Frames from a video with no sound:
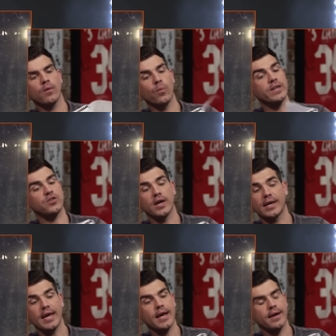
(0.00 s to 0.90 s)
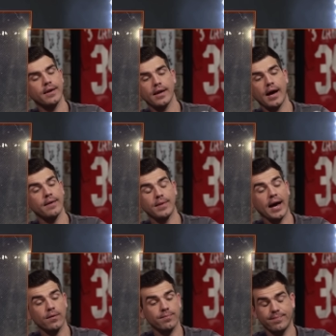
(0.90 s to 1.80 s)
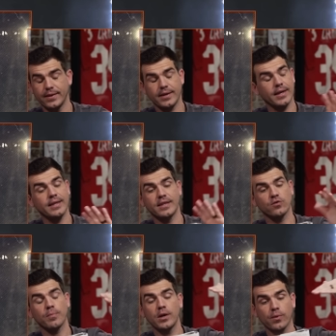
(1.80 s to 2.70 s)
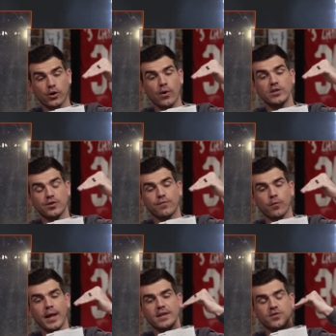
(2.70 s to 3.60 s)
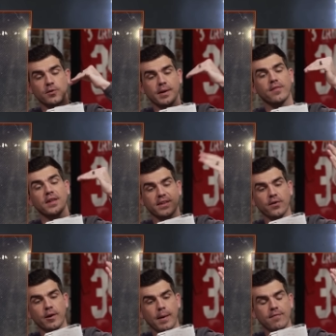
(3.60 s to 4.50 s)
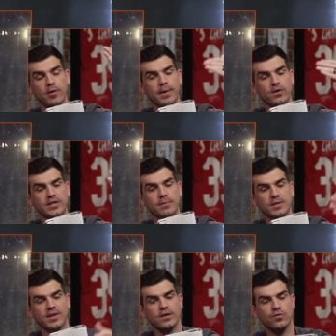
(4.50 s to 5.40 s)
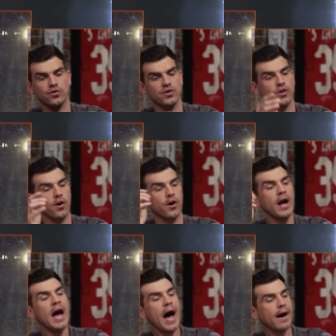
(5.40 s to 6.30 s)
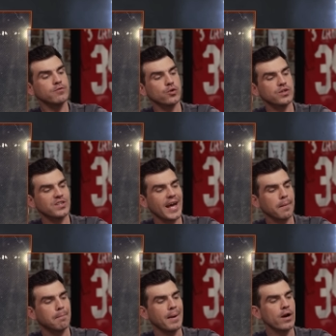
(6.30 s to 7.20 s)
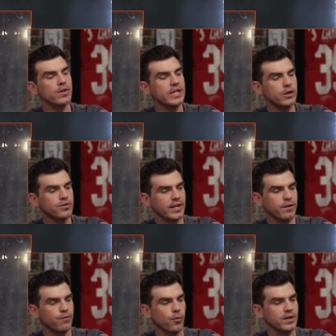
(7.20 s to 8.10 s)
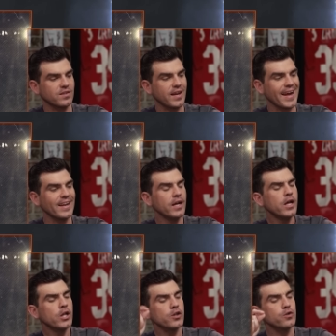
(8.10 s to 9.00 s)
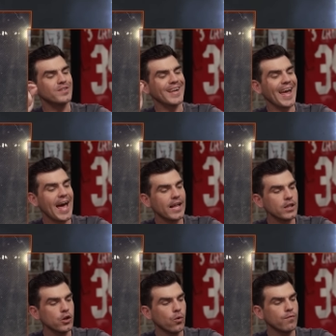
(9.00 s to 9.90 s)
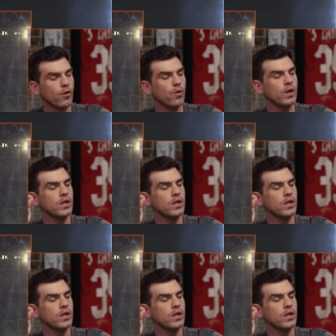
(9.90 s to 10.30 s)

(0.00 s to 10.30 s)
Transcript: which, again, I don't This will be a regression from last year, but I think they'll end up having a better team. The schedule is just harder. I have Georgia Tech barely losing to Florida State, losing at Louisville,